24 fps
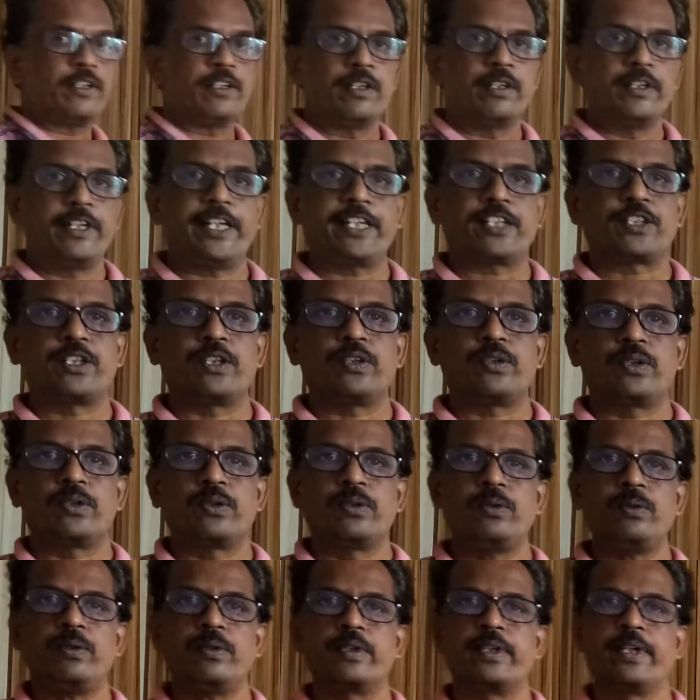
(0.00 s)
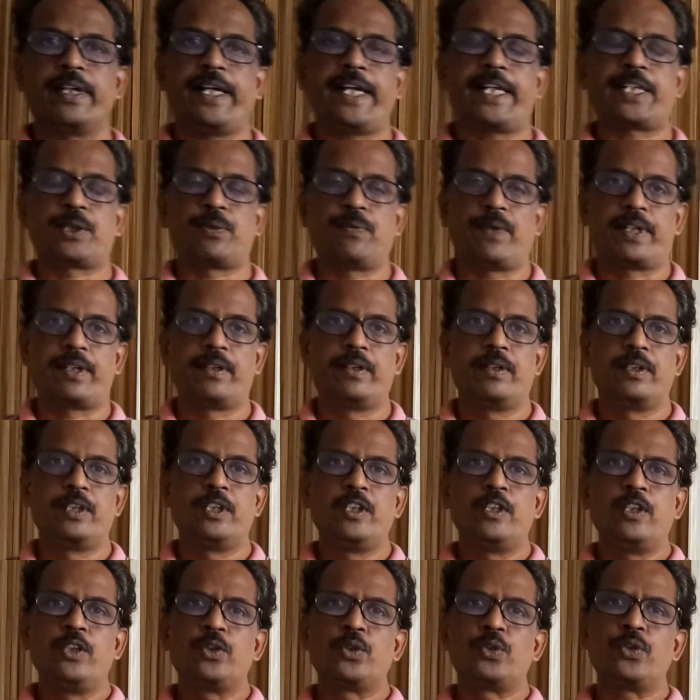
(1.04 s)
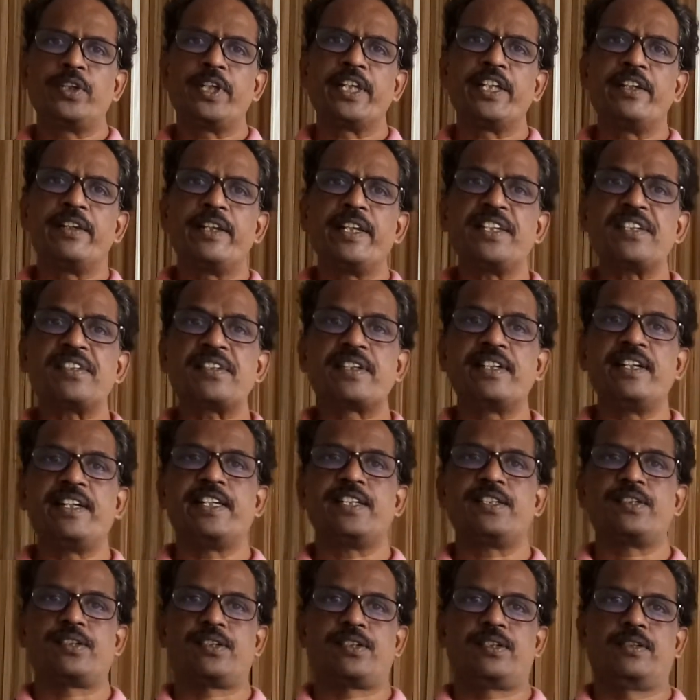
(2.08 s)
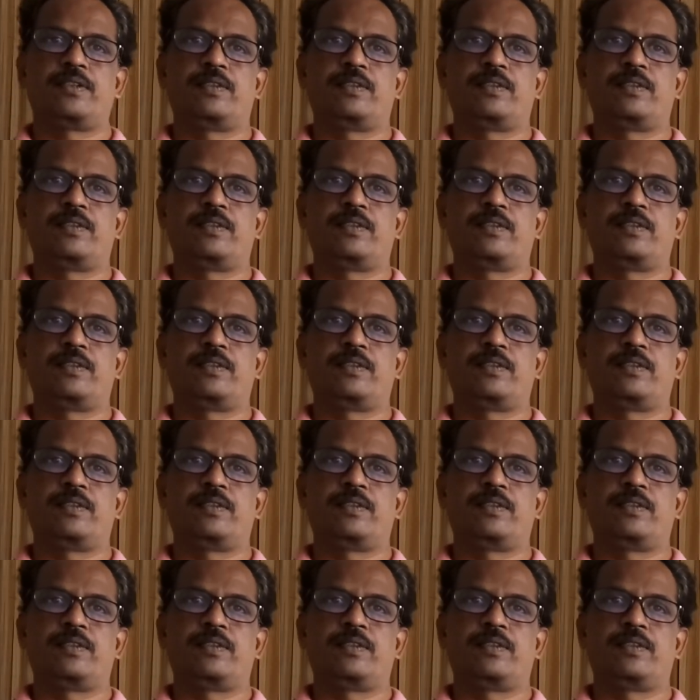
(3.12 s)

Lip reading: x0 to x1. So in this case,